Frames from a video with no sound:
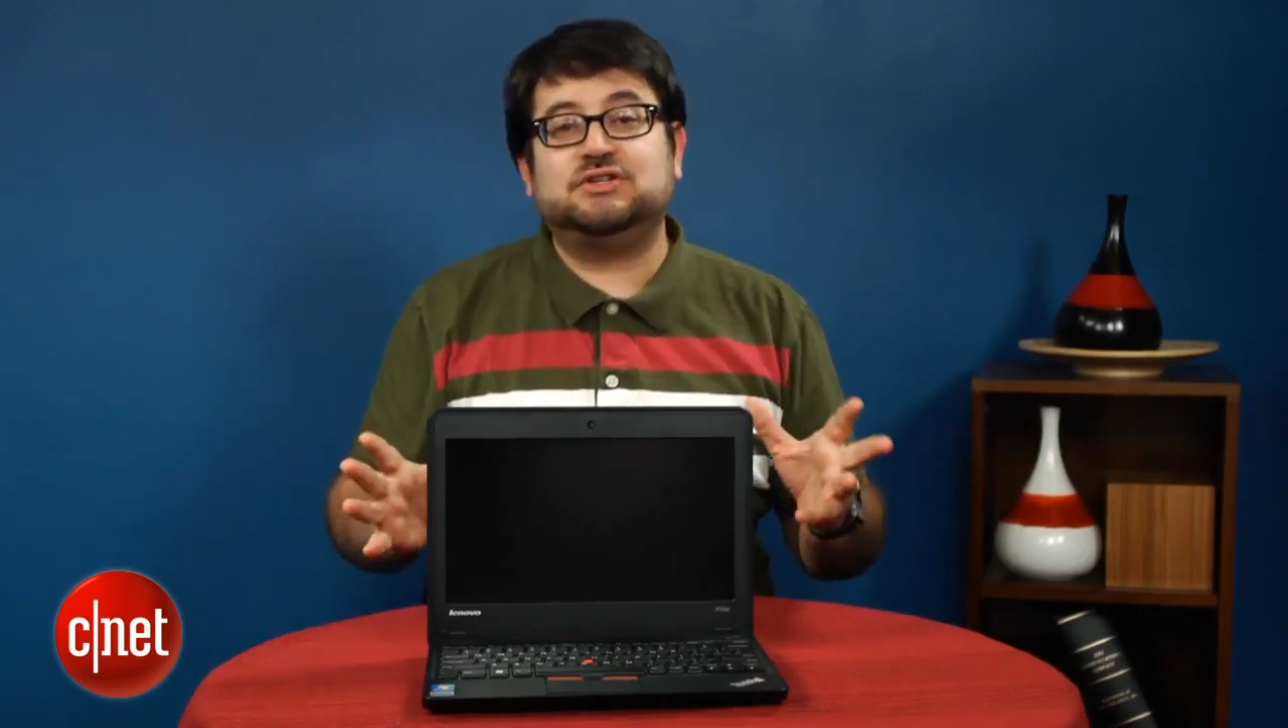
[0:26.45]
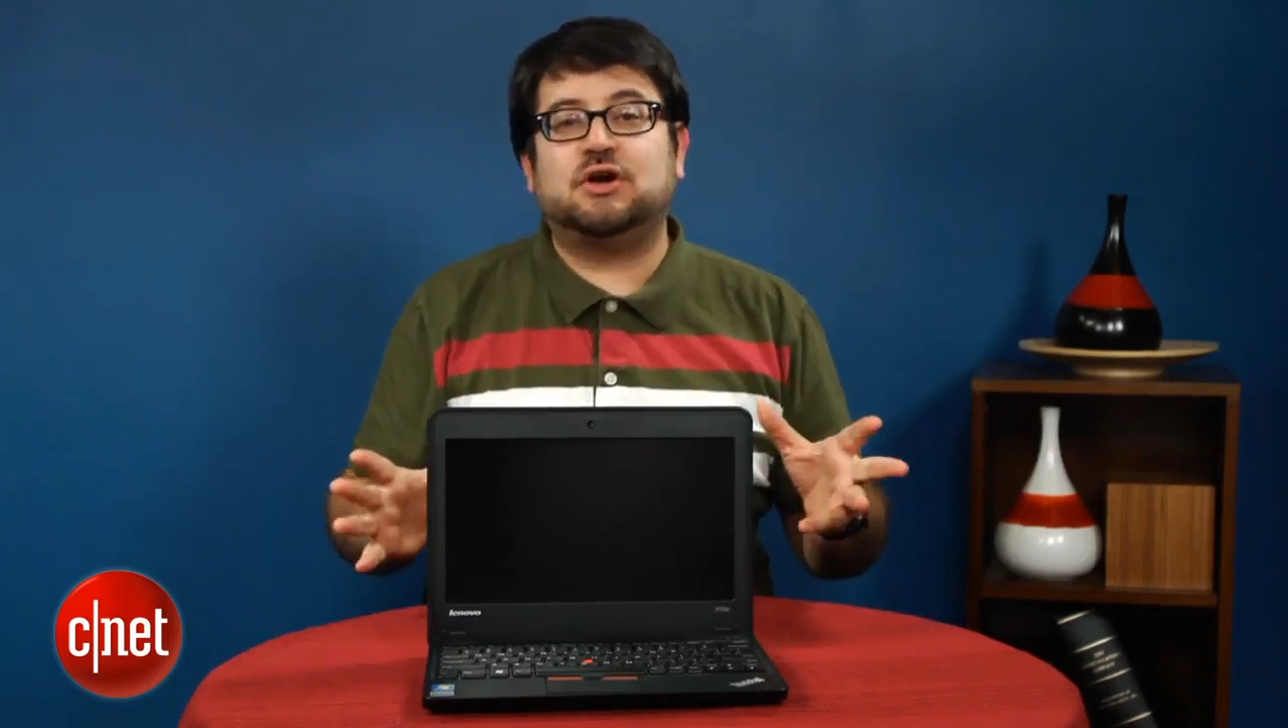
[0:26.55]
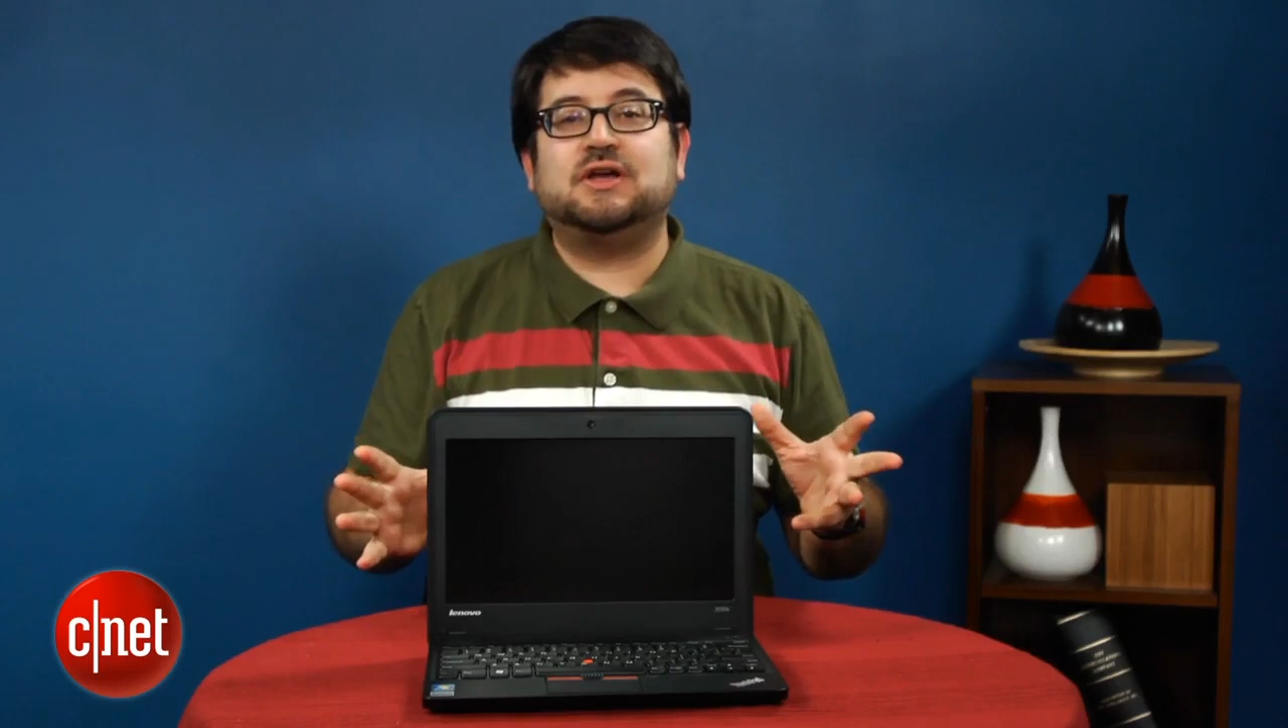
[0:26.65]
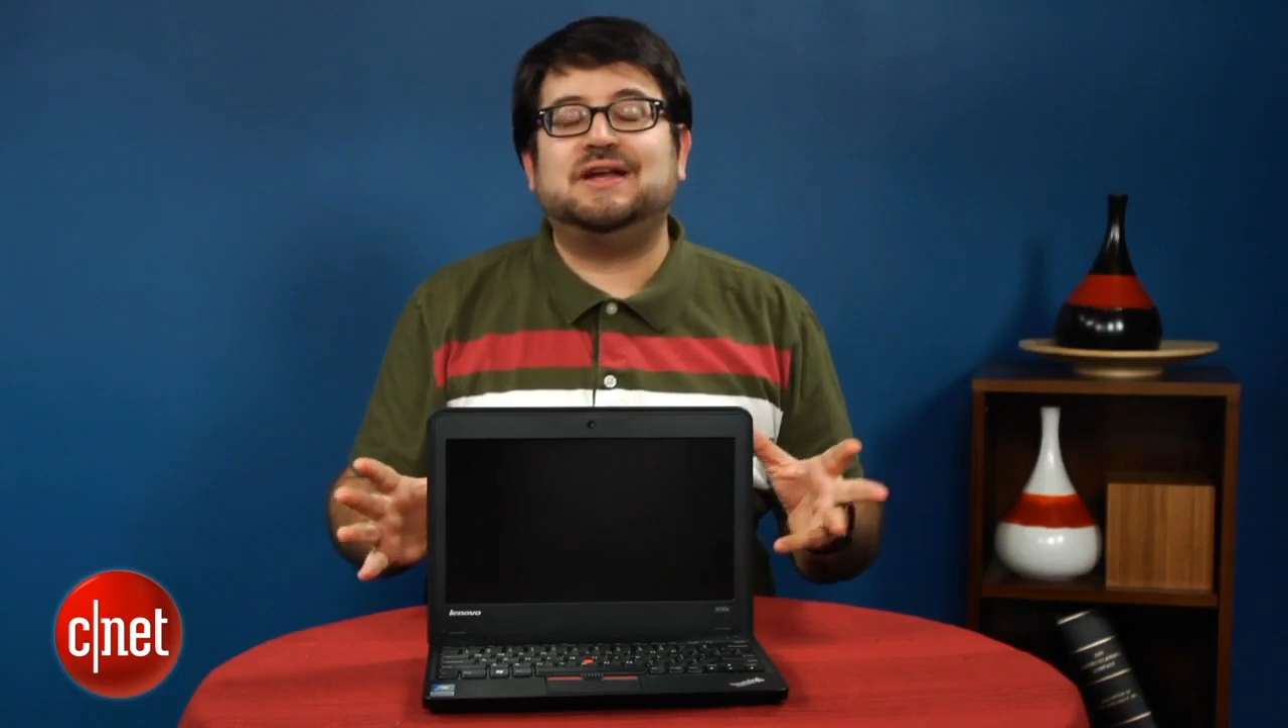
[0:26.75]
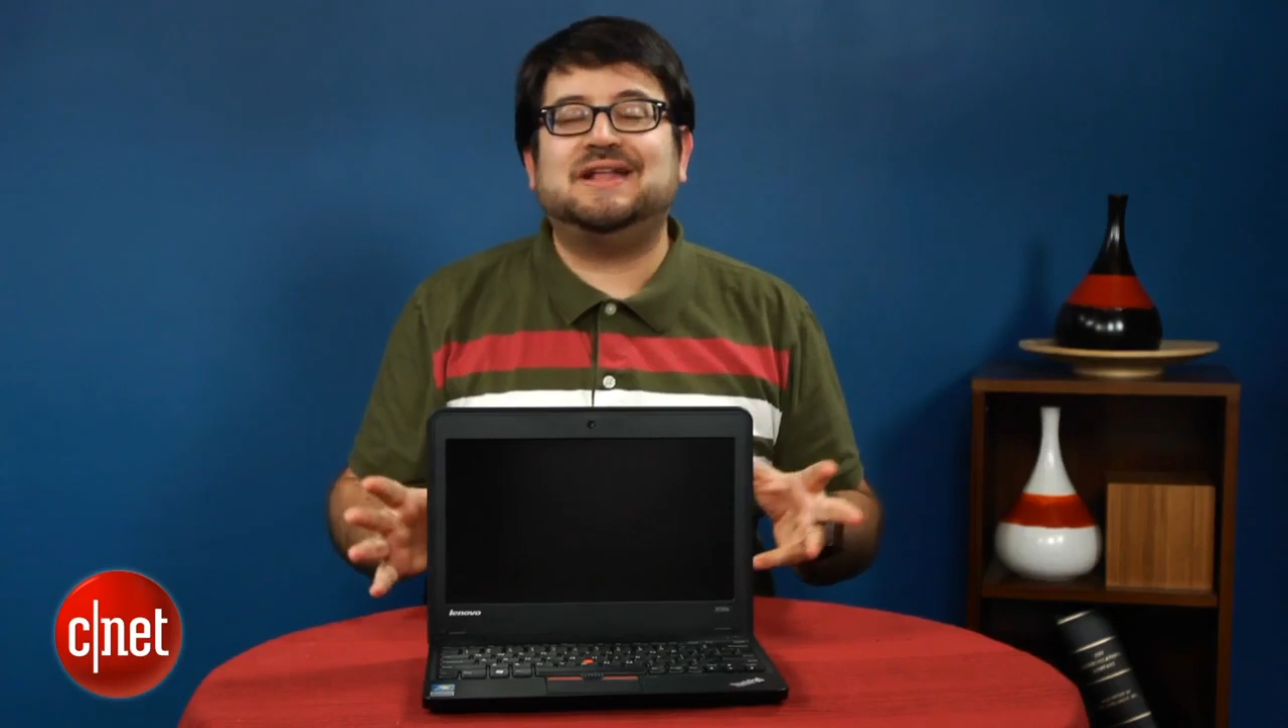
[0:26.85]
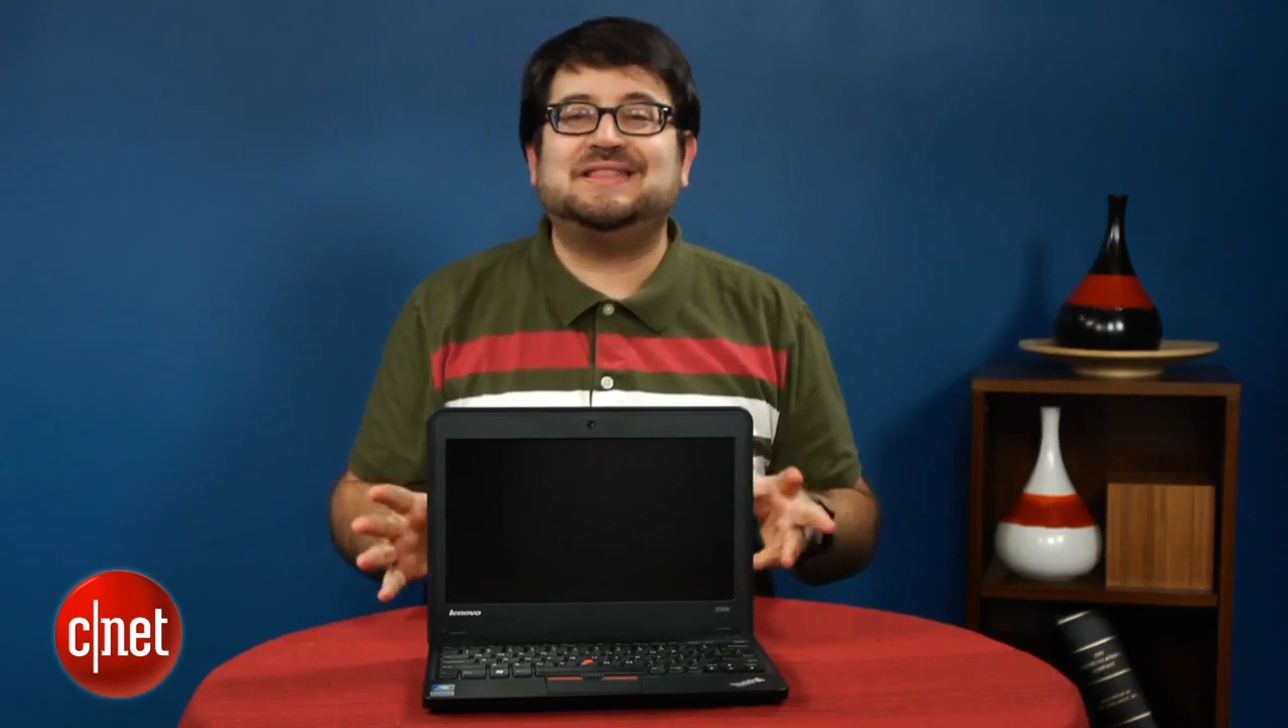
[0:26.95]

targeted